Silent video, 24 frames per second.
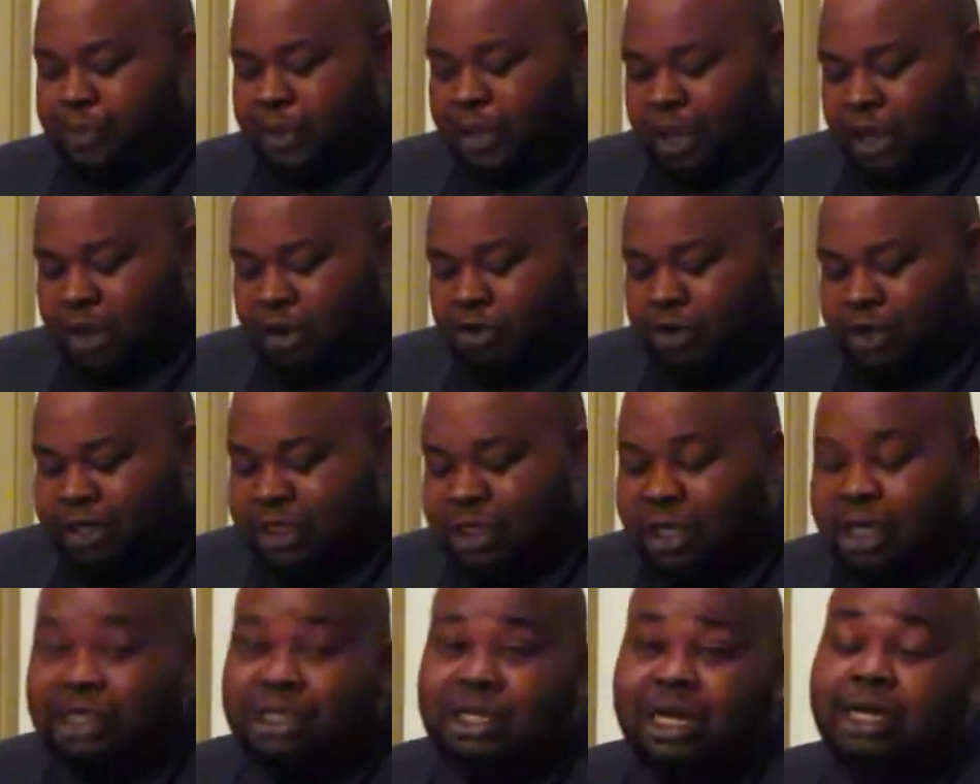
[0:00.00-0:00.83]
increase
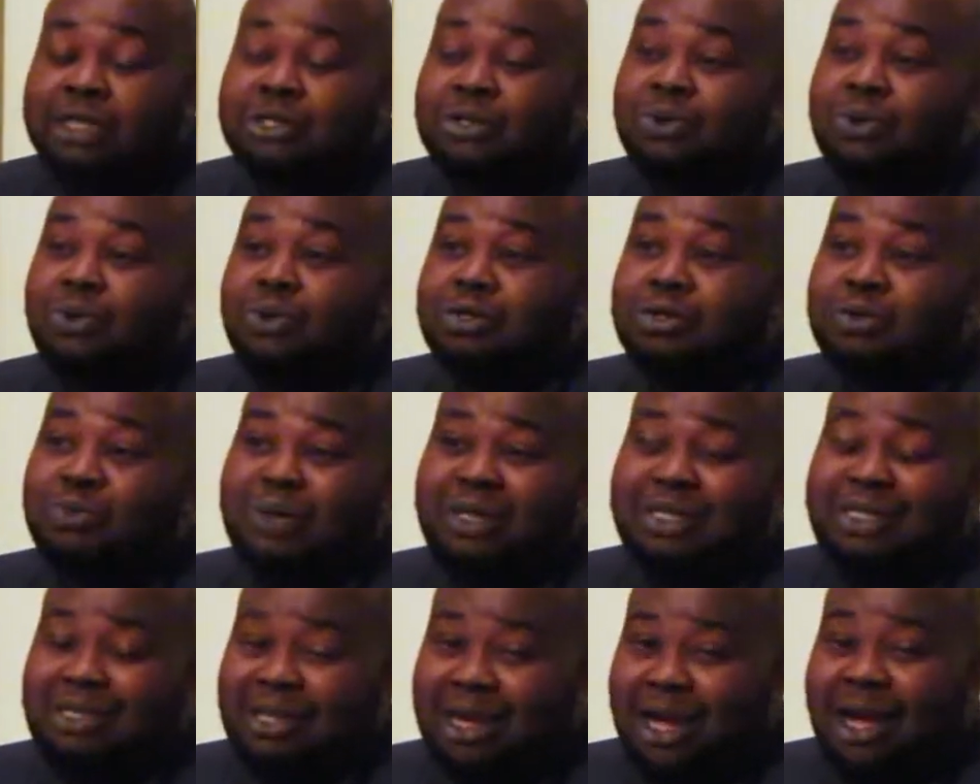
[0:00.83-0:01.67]
their test scores,
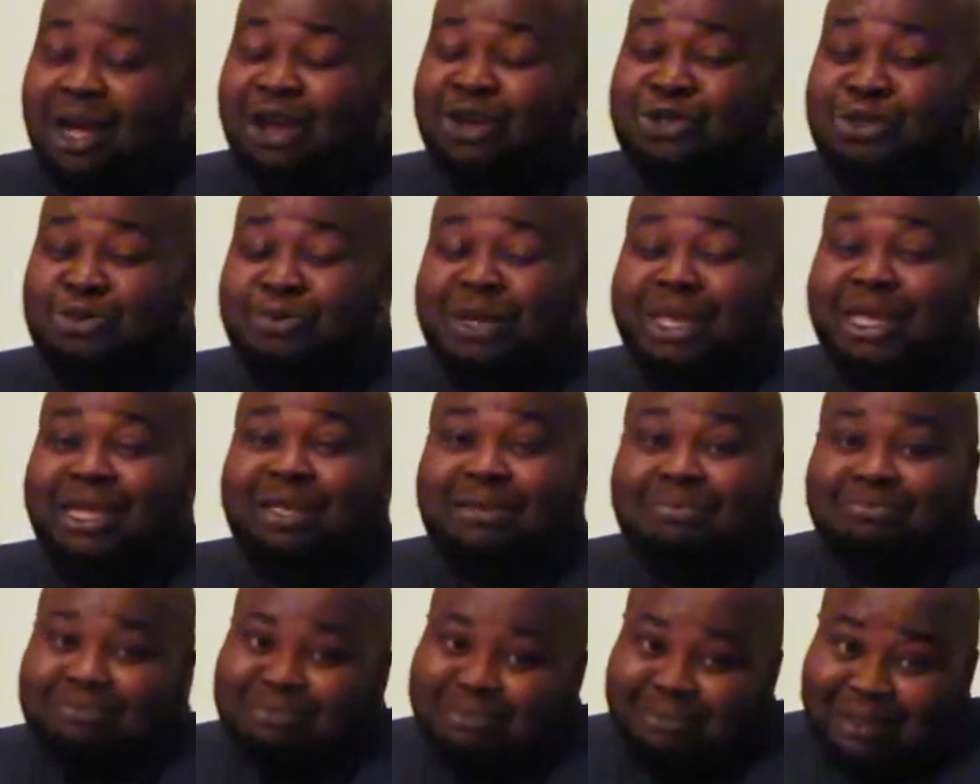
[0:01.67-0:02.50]
which
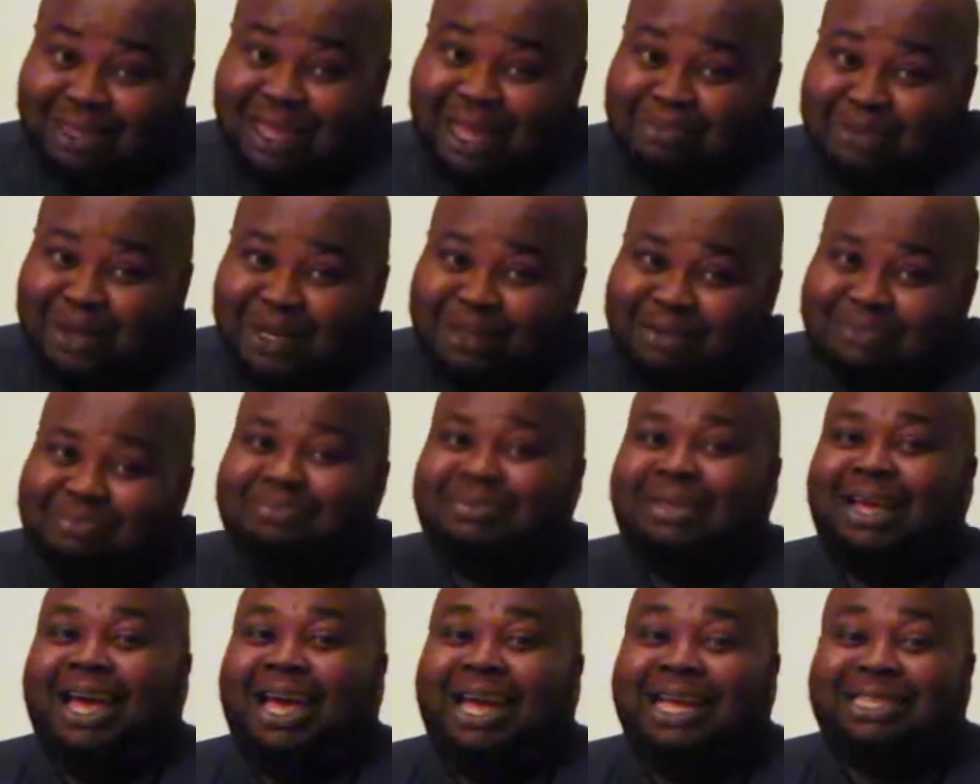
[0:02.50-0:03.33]
ultimately, I
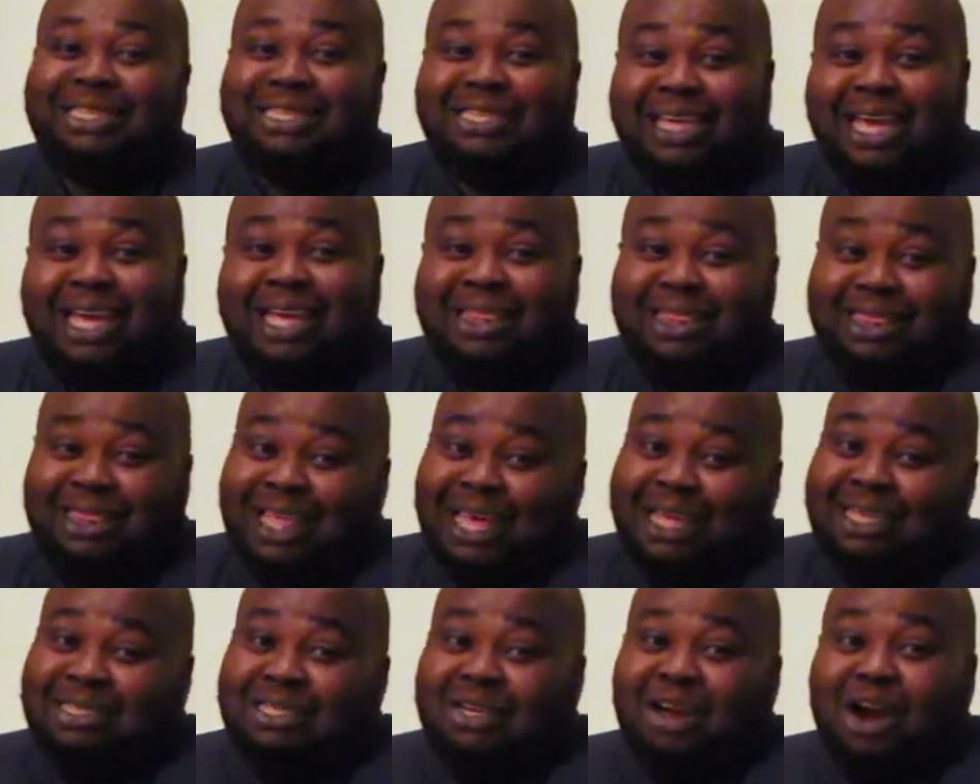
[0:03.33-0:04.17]
mean, I hate to say it,
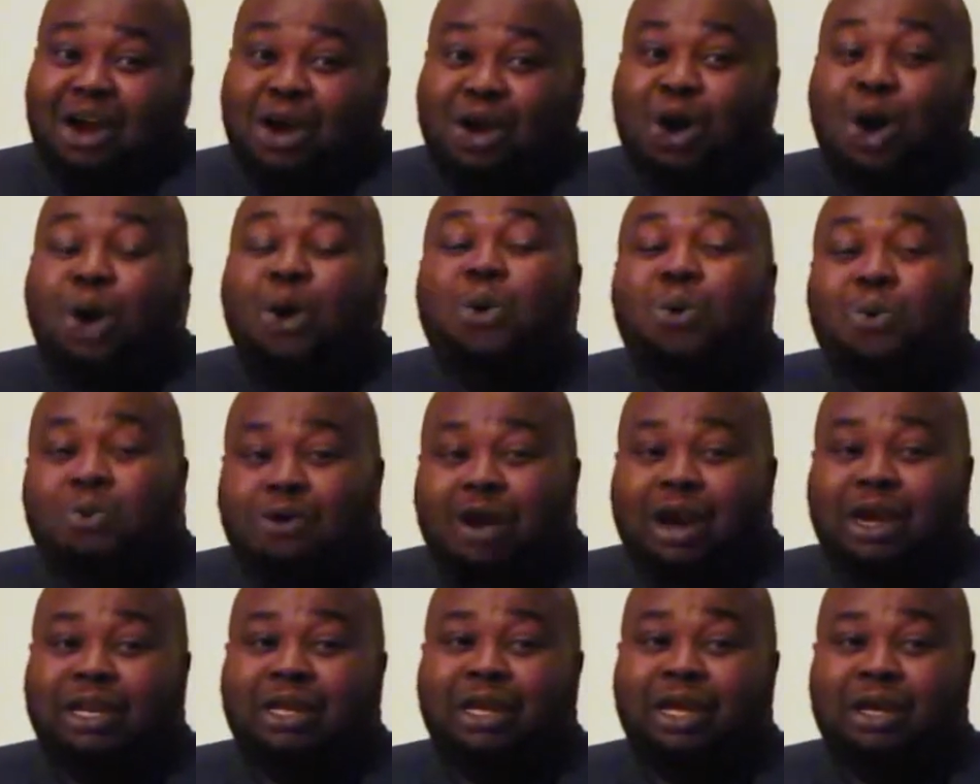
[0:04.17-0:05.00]
that's our goal
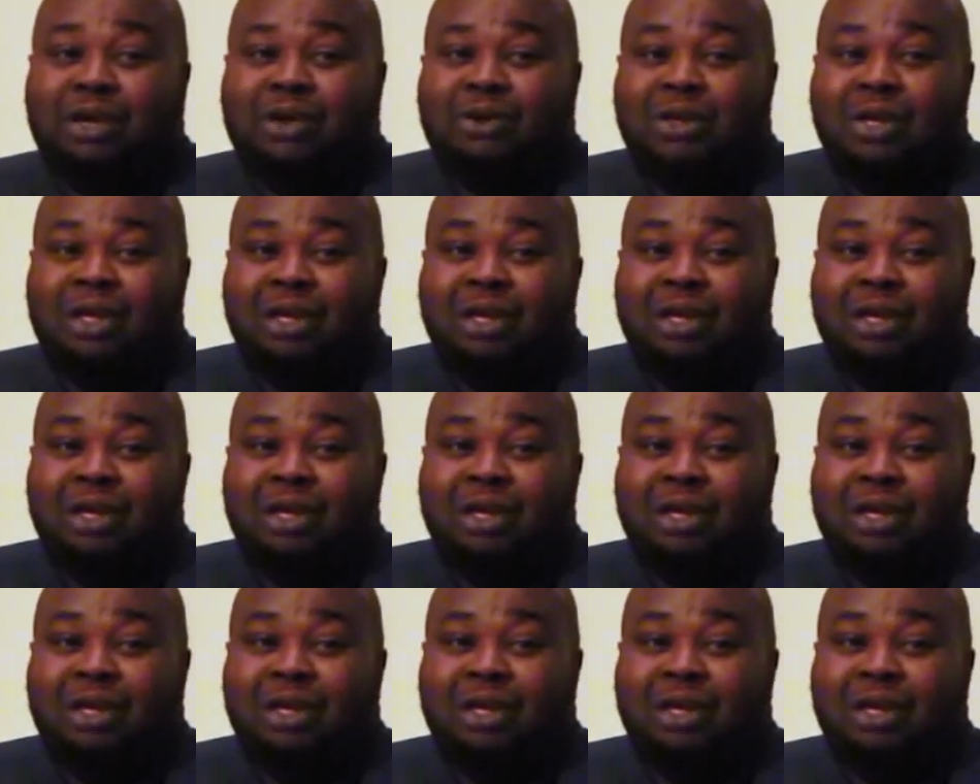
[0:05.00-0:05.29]
right now,